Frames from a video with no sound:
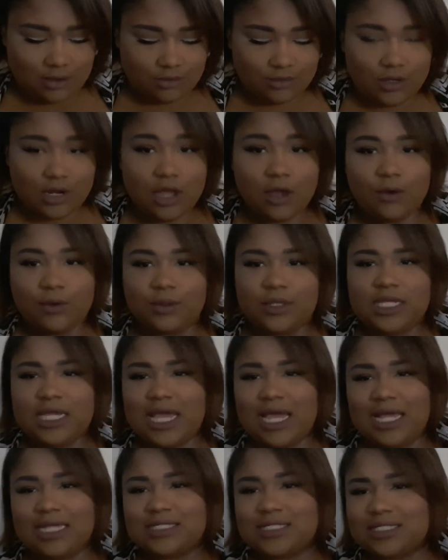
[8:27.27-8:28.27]
I don't know,
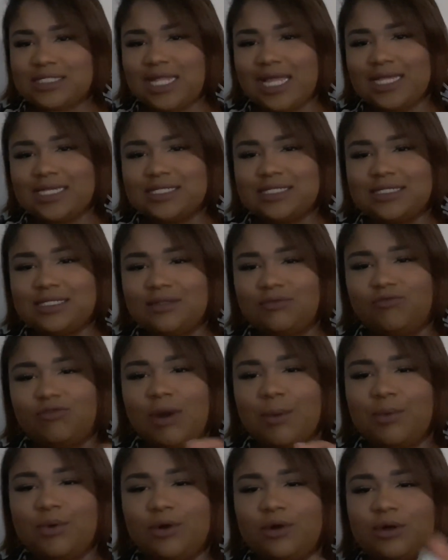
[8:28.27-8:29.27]
yeah, it's like
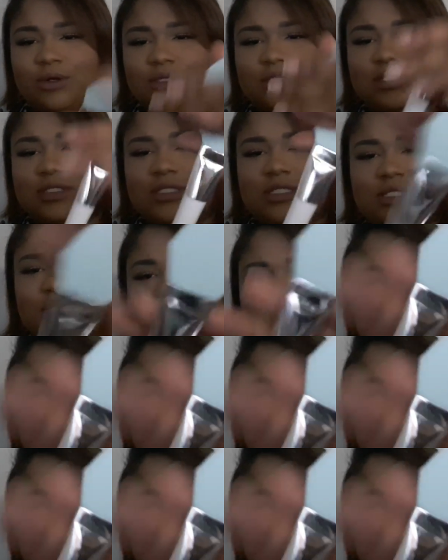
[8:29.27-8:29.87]
rubber